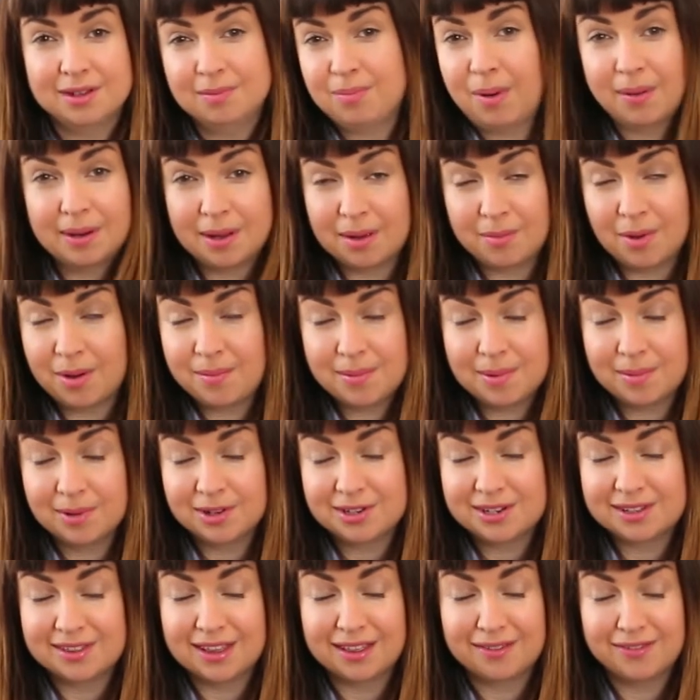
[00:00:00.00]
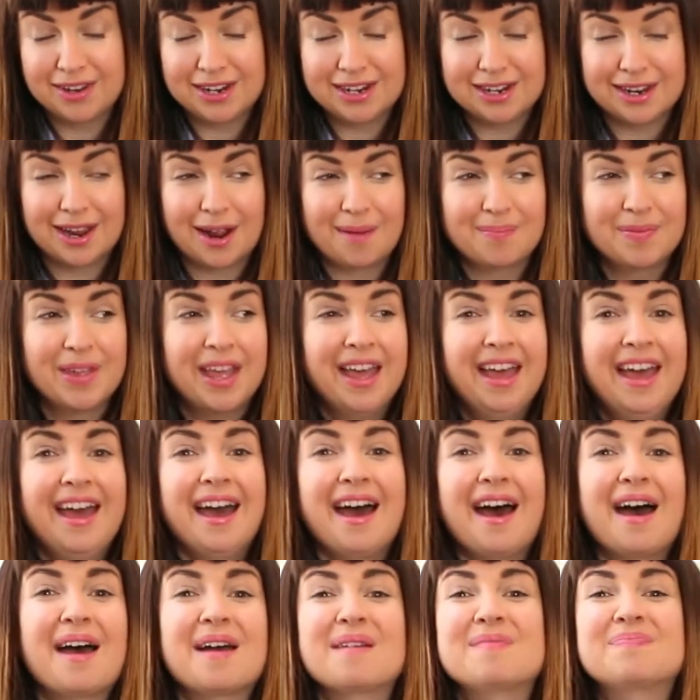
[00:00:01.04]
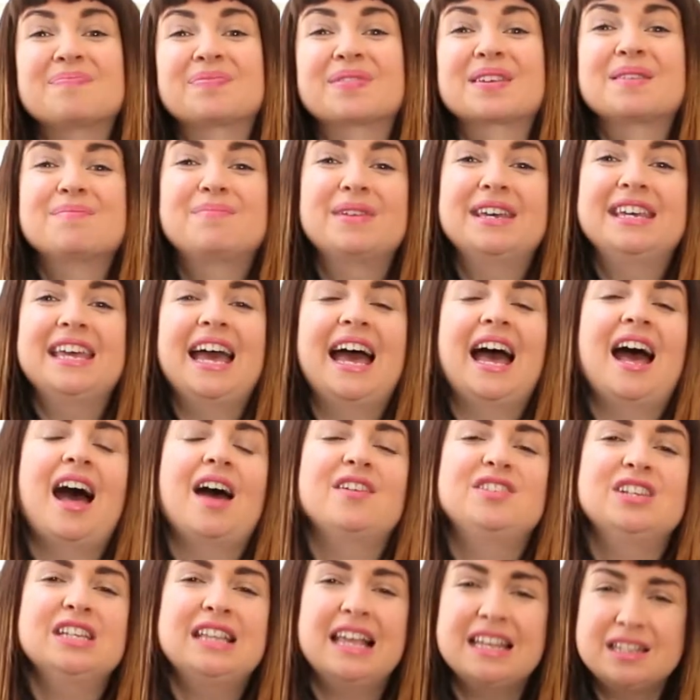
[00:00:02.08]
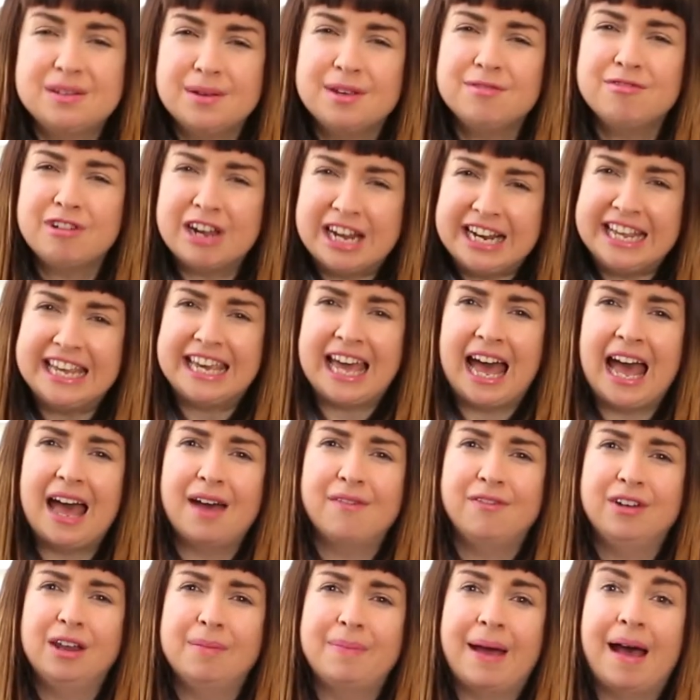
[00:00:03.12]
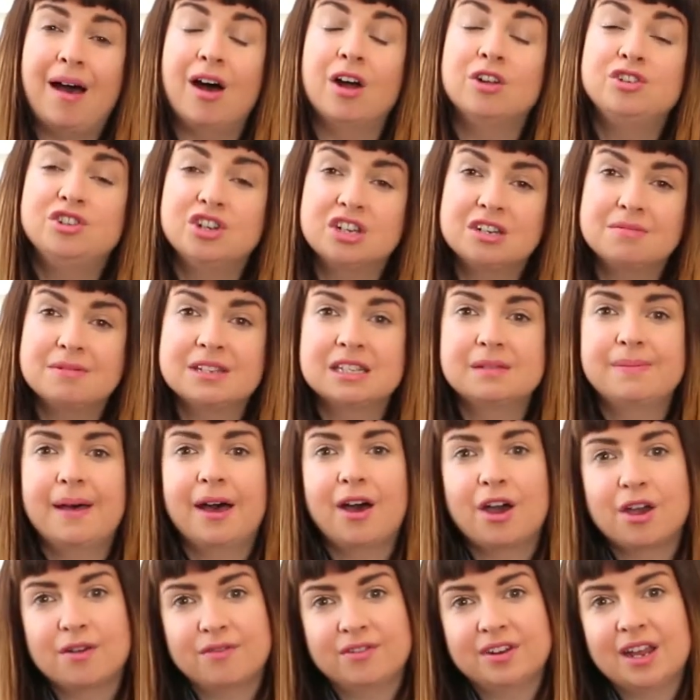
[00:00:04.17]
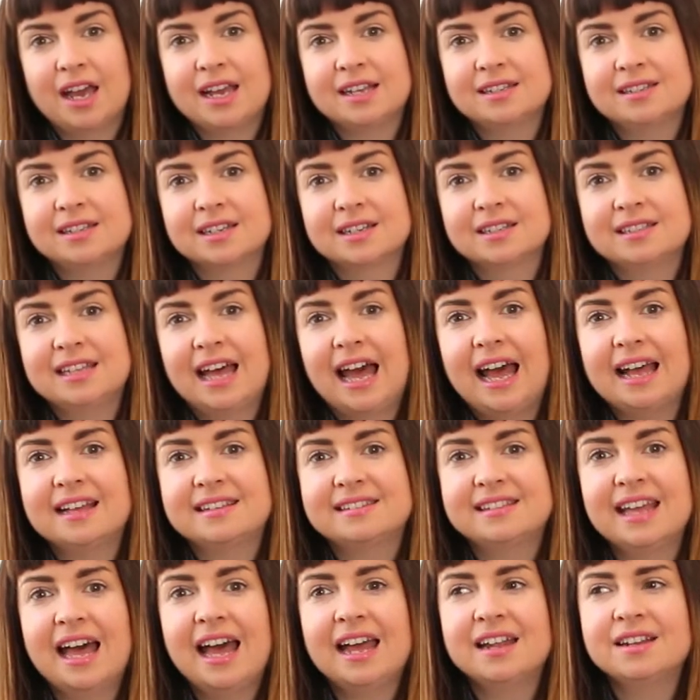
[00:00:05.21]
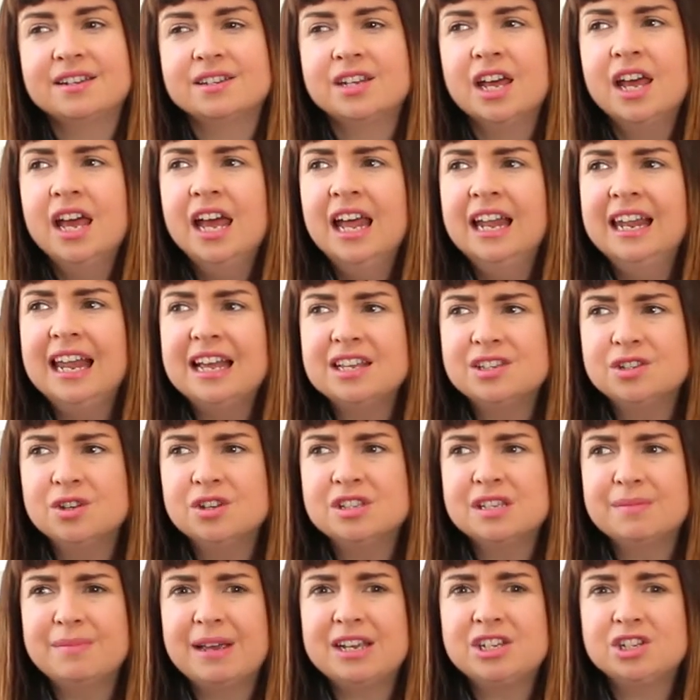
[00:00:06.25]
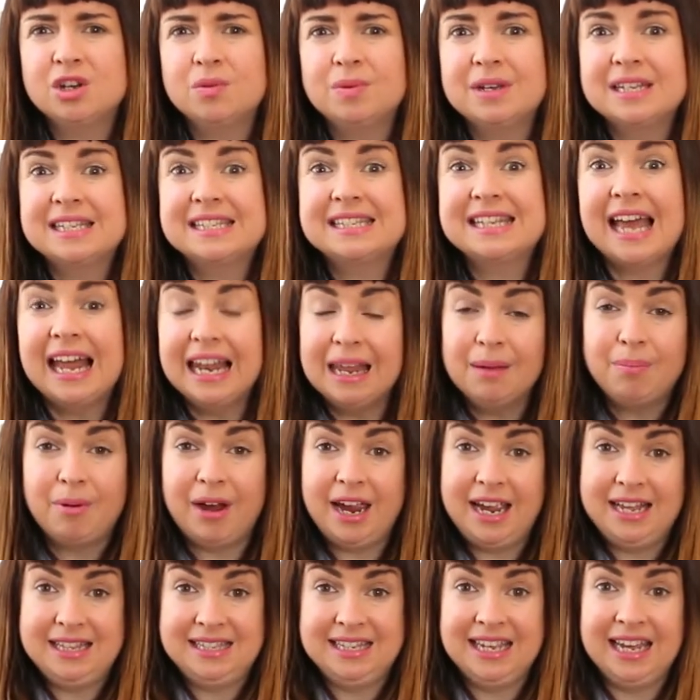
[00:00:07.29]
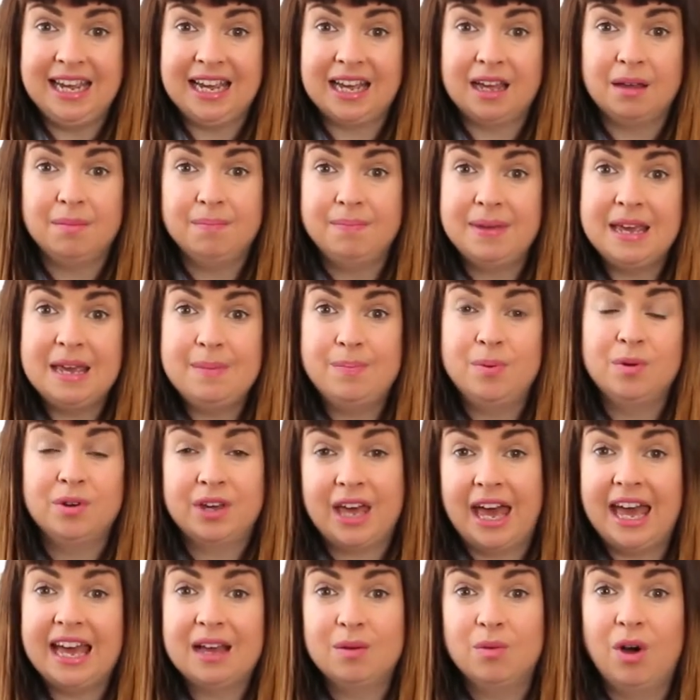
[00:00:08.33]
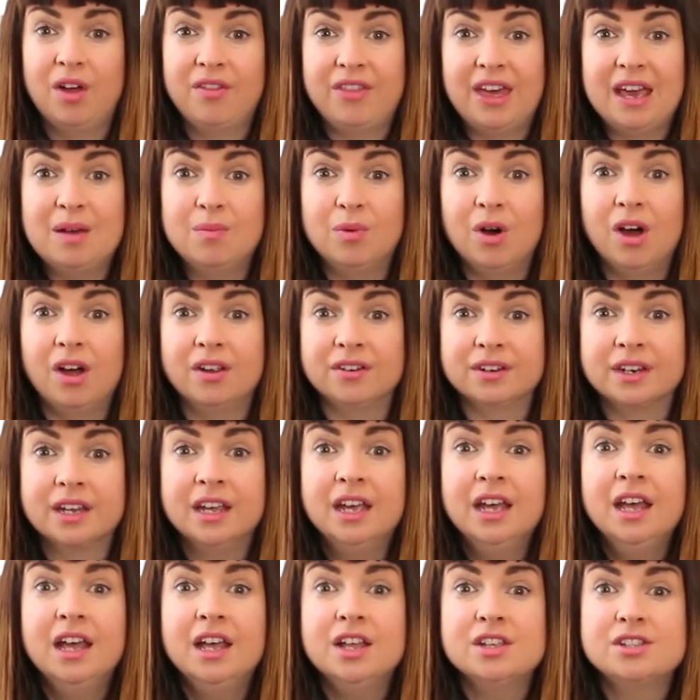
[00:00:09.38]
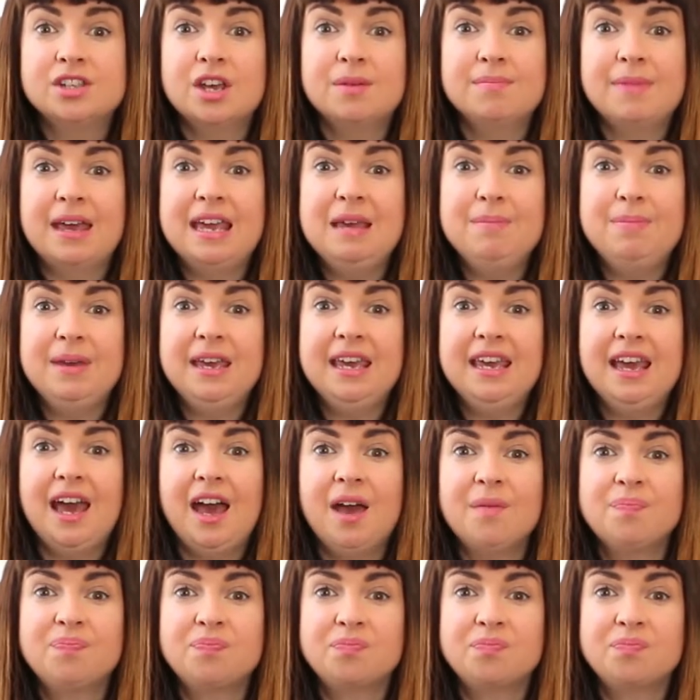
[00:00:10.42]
you probably won't be watching this video. But yeah, just let's be really careful about our judgments about overnight success, and let's also make sure we're celebrating people getting what they want. So maybe